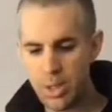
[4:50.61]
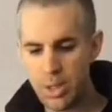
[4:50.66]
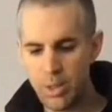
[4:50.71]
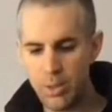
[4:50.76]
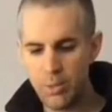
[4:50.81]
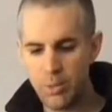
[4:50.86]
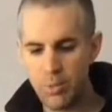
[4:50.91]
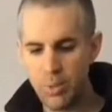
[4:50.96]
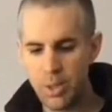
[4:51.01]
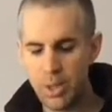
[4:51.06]

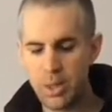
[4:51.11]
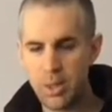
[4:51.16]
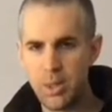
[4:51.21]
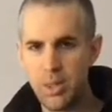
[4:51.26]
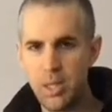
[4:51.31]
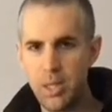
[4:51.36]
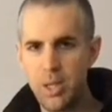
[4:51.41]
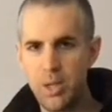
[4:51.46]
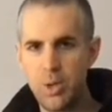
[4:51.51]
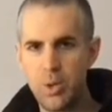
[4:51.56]
with
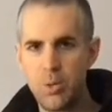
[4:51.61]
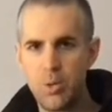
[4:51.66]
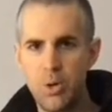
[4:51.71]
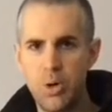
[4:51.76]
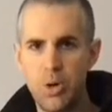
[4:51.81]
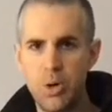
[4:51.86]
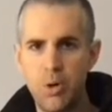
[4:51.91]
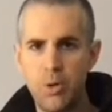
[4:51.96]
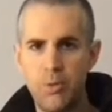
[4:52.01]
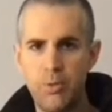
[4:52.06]
the
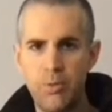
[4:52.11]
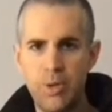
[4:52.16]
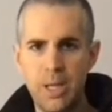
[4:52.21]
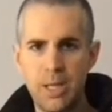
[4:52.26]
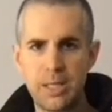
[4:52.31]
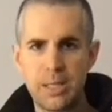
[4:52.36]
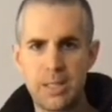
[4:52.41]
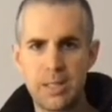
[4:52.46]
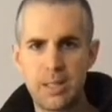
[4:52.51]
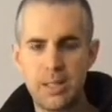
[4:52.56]
Ororo
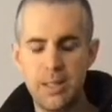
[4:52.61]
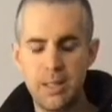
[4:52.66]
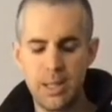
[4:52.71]
vest